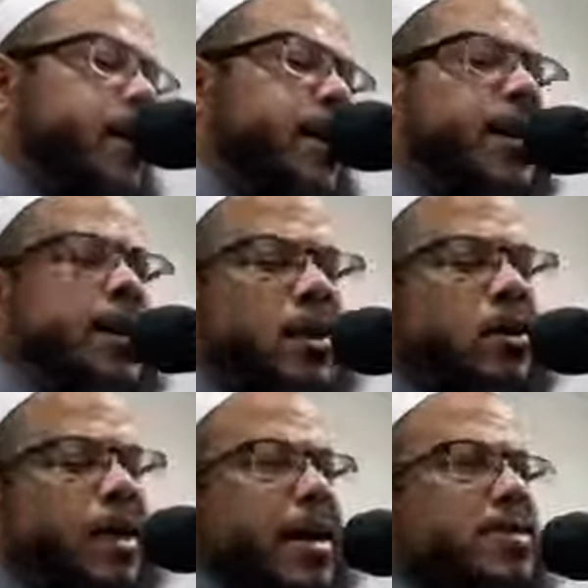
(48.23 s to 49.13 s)
uh, in our
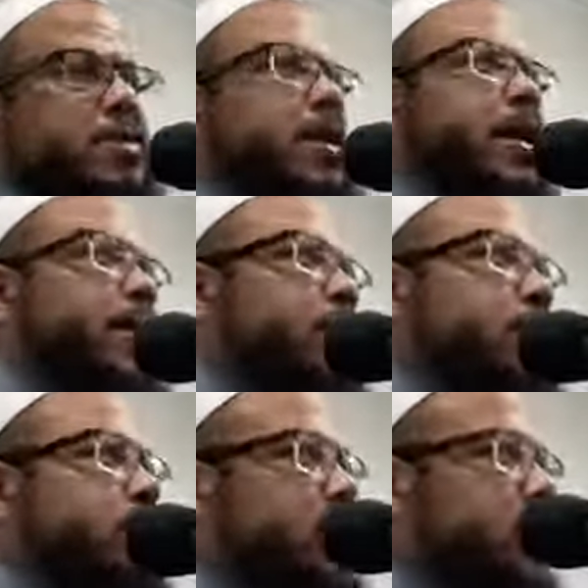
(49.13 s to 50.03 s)
last
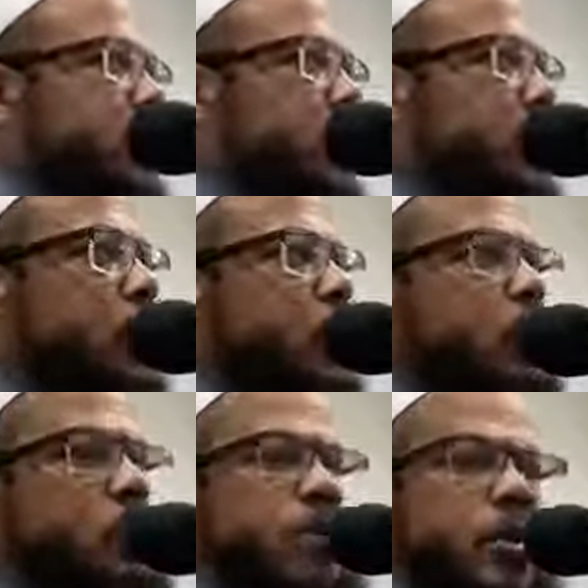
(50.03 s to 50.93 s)
class,
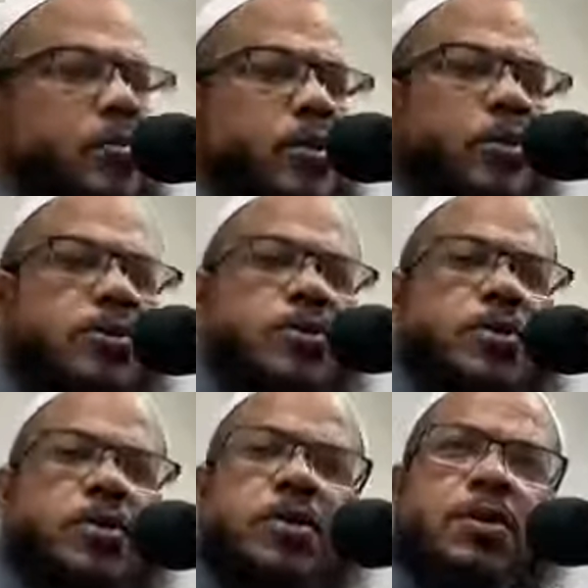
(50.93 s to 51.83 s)
who remembers